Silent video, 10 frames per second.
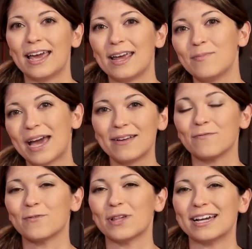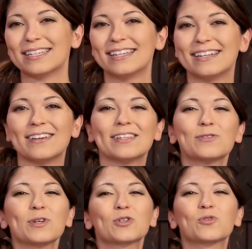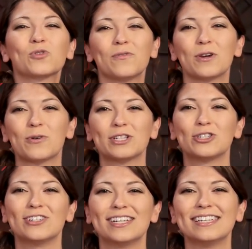a patent for that. Now this week's trivia question